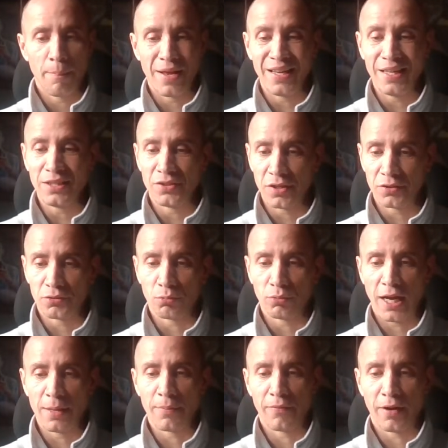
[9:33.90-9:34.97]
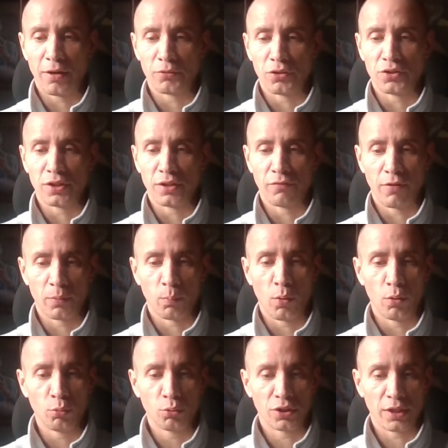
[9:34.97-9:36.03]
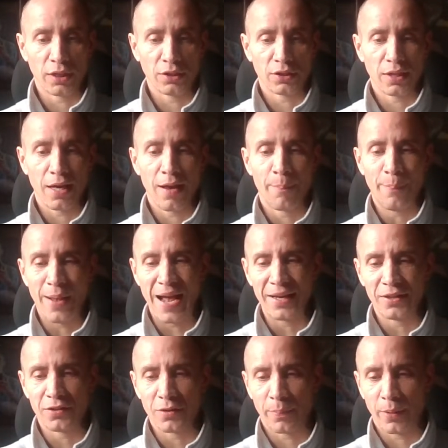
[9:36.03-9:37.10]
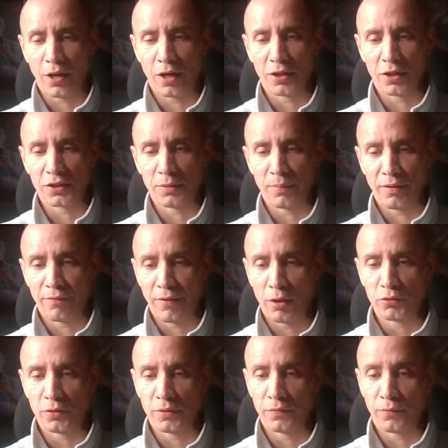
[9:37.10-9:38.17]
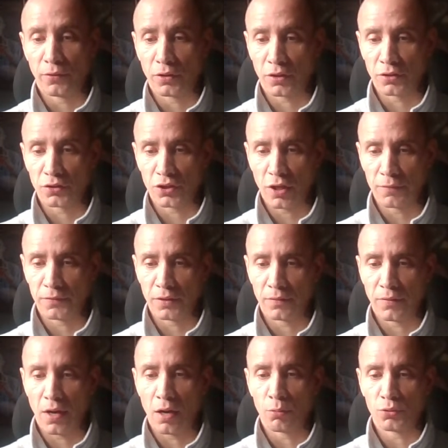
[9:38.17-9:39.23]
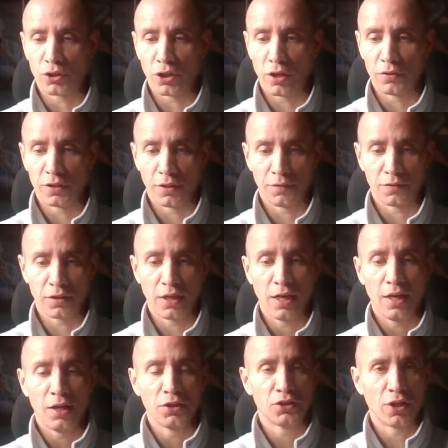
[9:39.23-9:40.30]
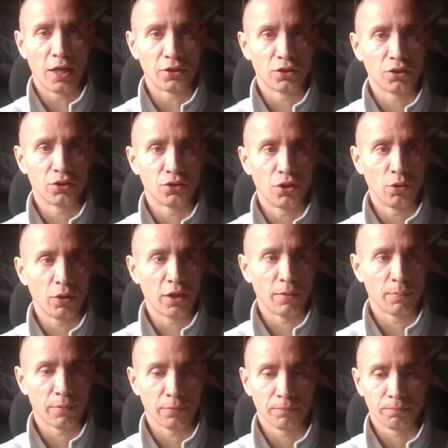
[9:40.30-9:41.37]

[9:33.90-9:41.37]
Many traditional Labour voters in the red wall seats abandoned the party being voted for the Conservative alternatives, such as UKIP,